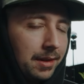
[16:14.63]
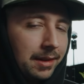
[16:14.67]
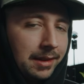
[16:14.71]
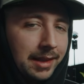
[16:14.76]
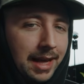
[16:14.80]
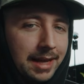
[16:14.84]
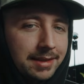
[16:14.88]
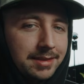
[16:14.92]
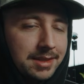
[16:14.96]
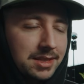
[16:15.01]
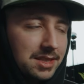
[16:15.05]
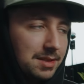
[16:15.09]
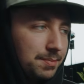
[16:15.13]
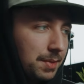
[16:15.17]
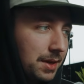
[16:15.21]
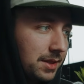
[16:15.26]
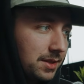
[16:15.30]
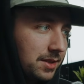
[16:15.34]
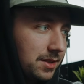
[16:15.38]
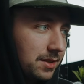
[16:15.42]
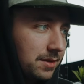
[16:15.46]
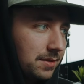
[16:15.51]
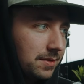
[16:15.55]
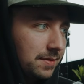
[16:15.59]
less
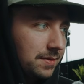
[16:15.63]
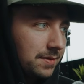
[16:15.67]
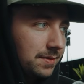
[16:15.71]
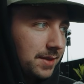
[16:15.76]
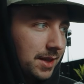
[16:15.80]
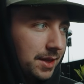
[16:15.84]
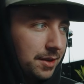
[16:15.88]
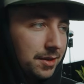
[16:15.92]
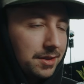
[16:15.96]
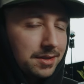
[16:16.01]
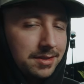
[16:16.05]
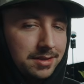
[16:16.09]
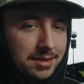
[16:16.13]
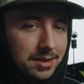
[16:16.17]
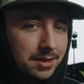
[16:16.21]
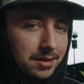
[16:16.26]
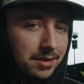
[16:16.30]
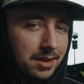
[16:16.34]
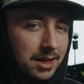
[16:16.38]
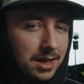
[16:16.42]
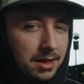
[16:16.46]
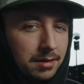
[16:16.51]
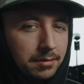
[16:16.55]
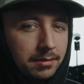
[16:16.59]
expensive that you can still
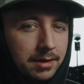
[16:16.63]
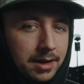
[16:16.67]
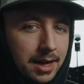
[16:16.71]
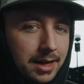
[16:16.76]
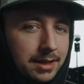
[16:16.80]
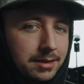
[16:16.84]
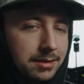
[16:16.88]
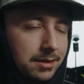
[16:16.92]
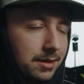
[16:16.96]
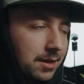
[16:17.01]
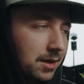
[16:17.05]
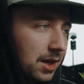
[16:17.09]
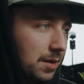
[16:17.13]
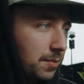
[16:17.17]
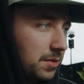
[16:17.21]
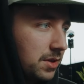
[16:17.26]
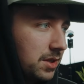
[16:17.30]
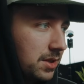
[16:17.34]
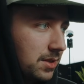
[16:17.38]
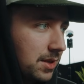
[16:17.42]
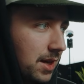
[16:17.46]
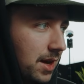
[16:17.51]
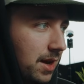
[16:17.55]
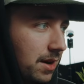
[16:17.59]
get nice looking
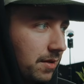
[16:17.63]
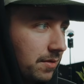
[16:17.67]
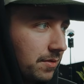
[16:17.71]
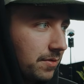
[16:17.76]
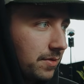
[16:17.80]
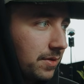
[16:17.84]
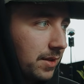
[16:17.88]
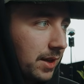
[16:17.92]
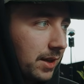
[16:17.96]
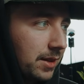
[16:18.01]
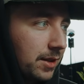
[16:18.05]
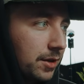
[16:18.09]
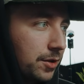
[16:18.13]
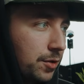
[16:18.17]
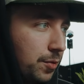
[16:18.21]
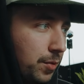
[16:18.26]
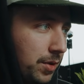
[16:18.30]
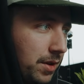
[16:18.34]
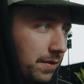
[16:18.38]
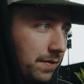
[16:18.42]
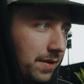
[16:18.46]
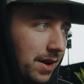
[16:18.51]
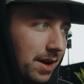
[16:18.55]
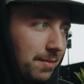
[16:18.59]
images out of, like the
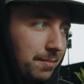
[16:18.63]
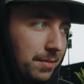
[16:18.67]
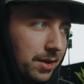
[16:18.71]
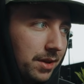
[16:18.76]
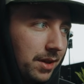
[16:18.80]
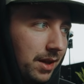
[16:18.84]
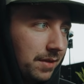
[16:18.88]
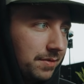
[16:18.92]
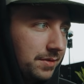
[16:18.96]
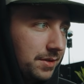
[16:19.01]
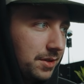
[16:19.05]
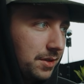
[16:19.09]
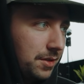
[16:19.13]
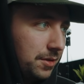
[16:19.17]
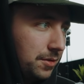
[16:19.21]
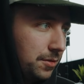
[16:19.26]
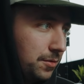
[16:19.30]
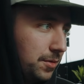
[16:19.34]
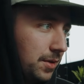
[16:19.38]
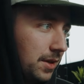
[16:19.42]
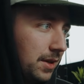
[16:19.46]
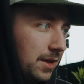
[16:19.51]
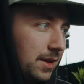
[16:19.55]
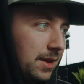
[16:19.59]
25mm
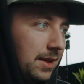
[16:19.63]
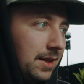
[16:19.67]
f2,